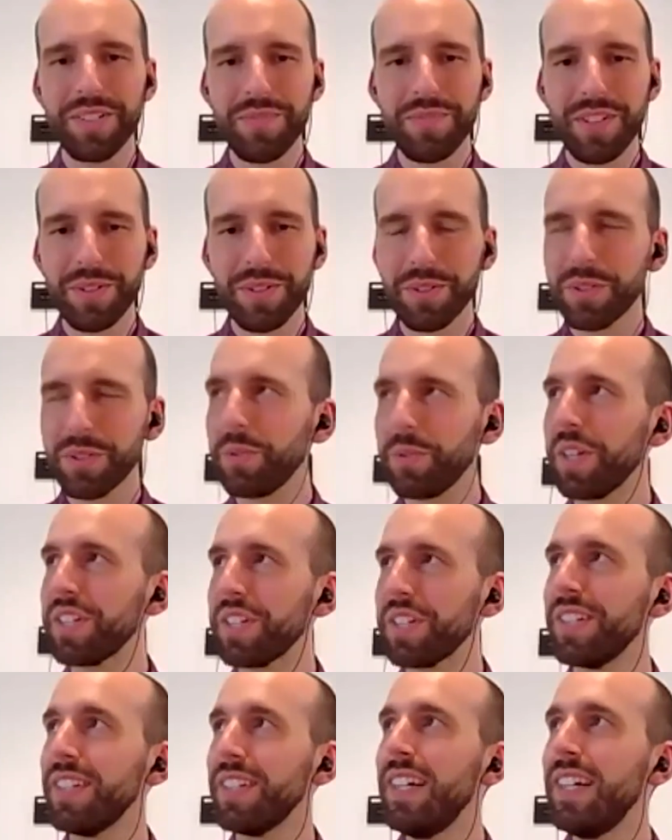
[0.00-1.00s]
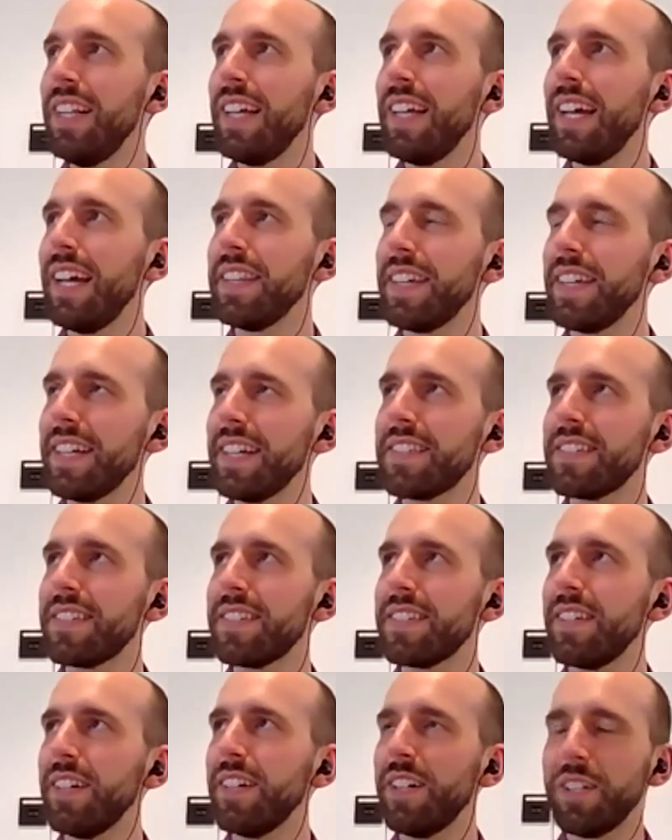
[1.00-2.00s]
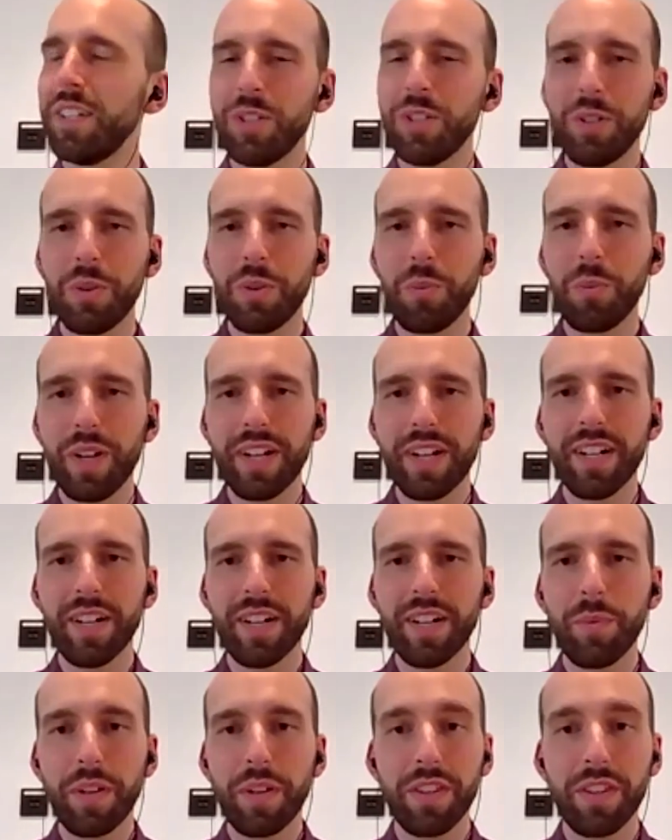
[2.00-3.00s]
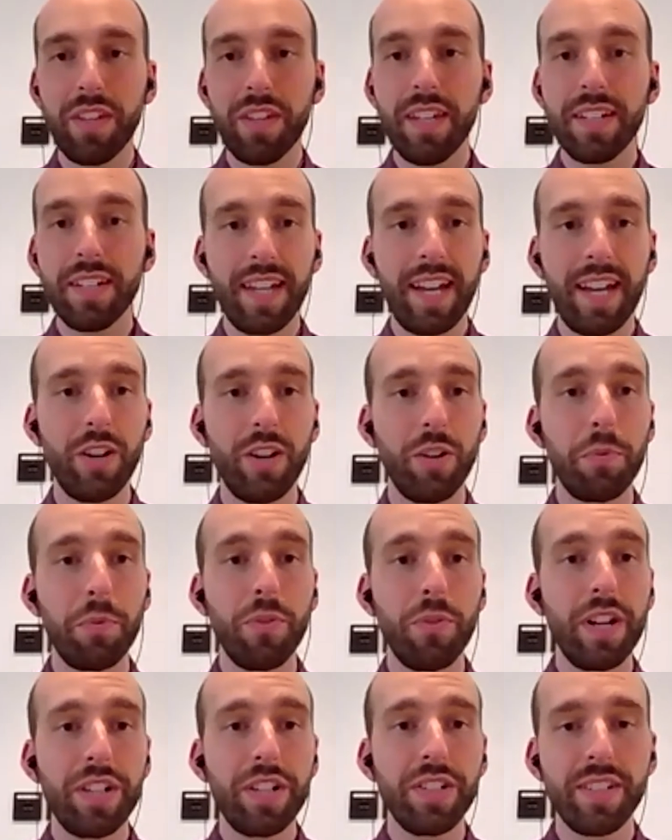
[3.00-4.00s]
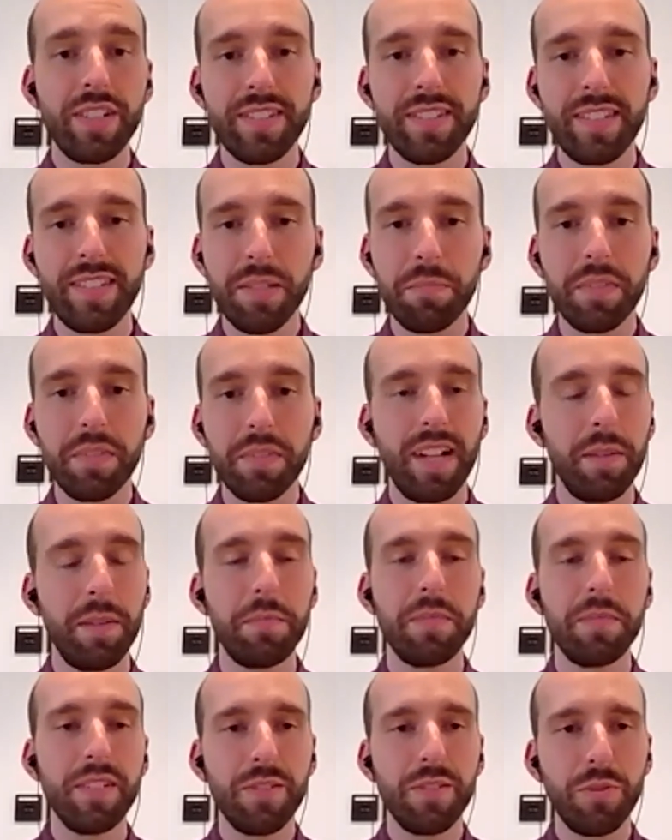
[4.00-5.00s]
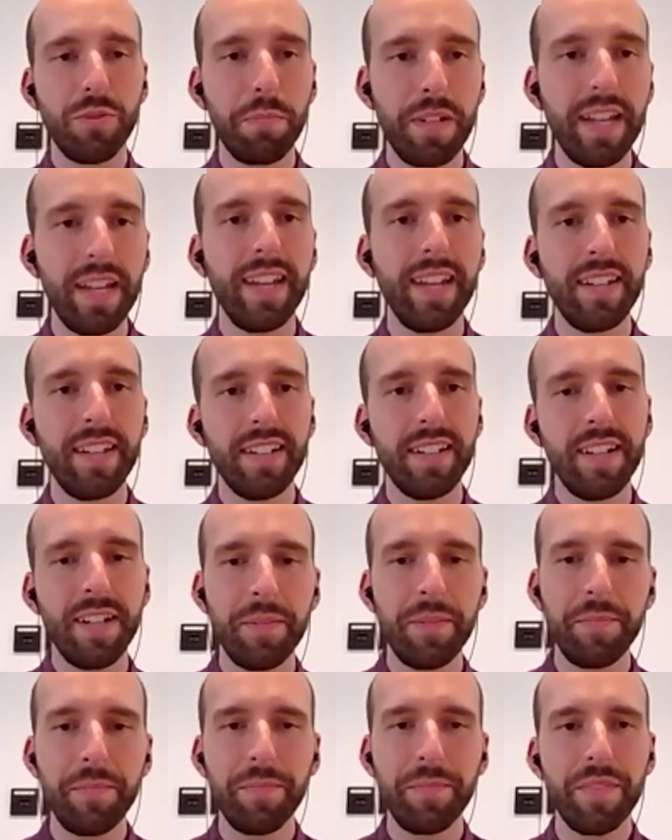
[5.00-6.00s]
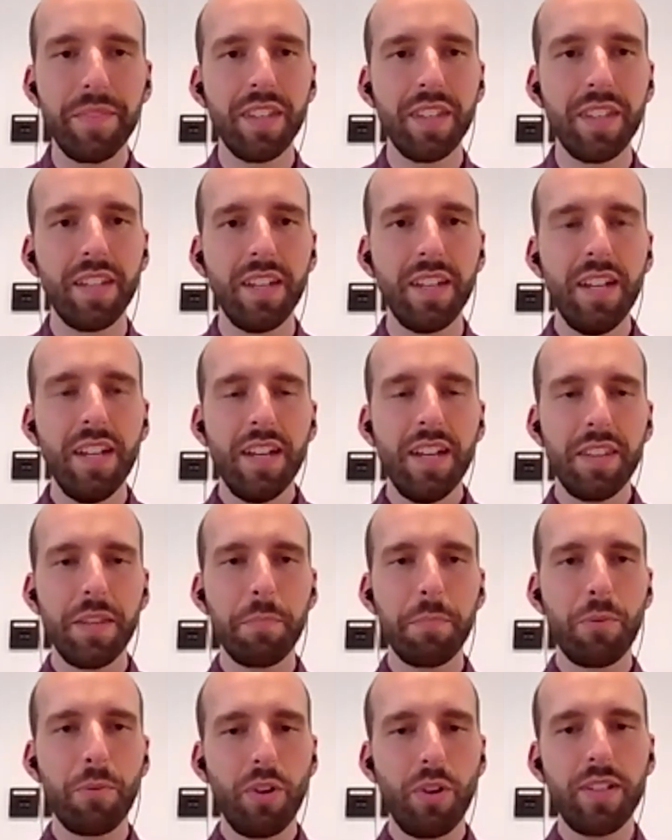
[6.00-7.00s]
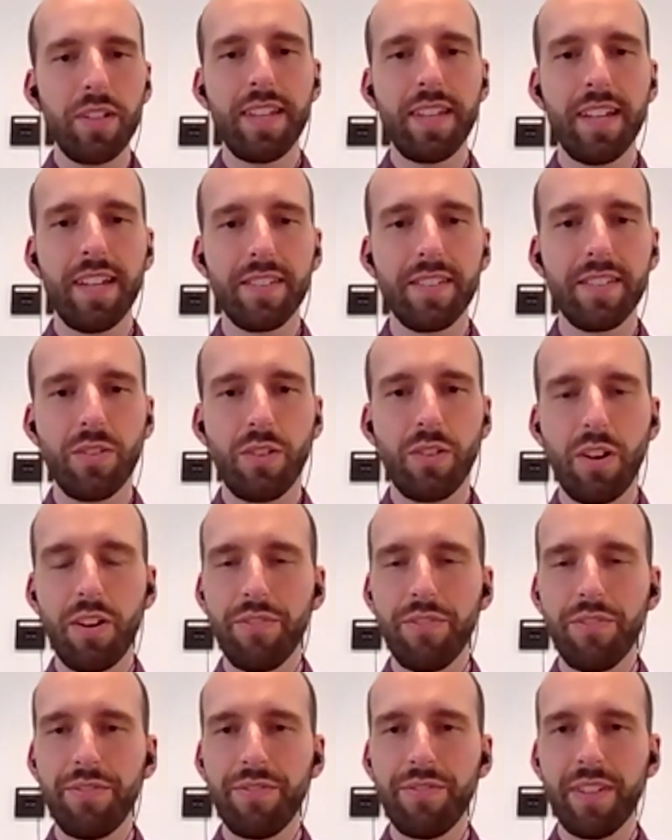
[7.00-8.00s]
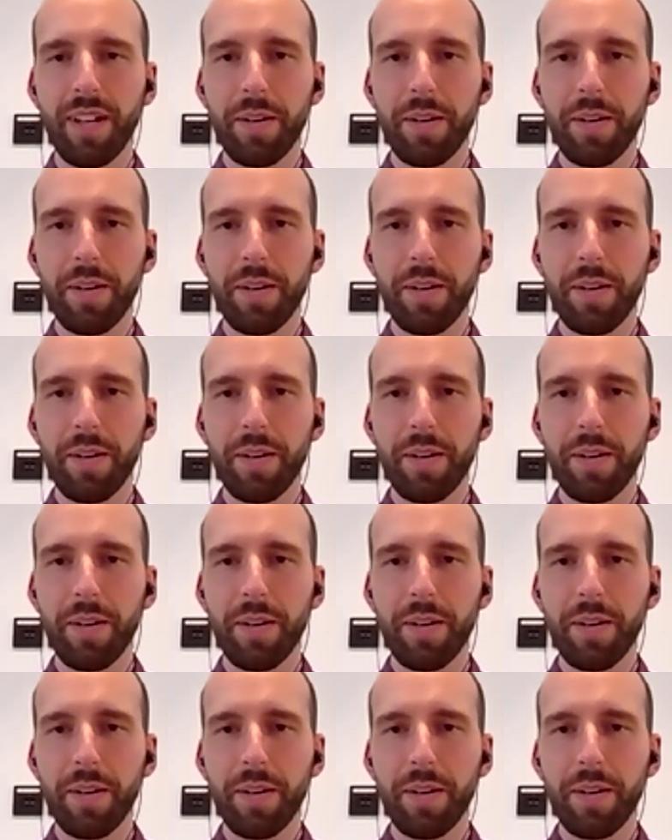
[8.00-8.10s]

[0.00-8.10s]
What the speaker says: Very good question. And that's where the entire operations team comes into play. The process of